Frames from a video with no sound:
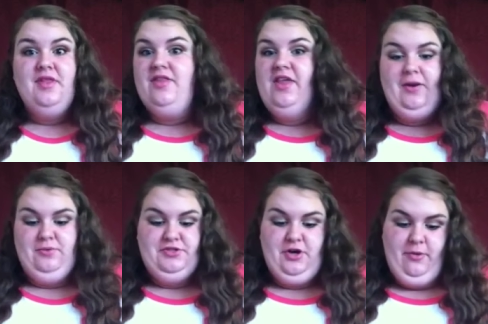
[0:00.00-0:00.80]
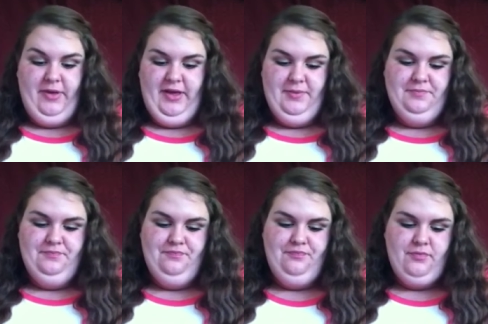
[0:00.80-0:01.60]
that was not me.
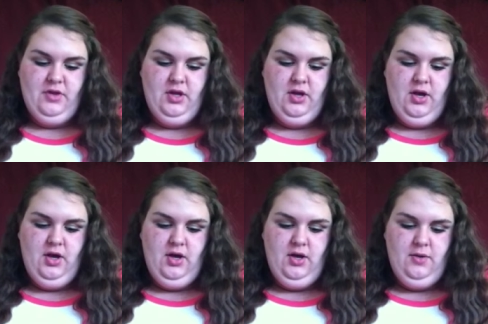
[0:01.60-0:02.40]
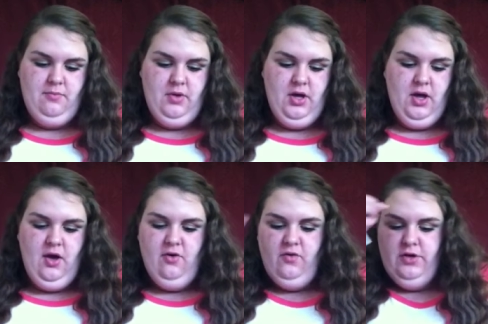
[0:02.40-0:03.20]
Um,
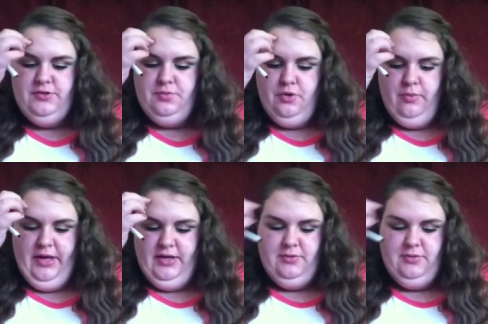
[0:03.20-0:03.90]
first roommate.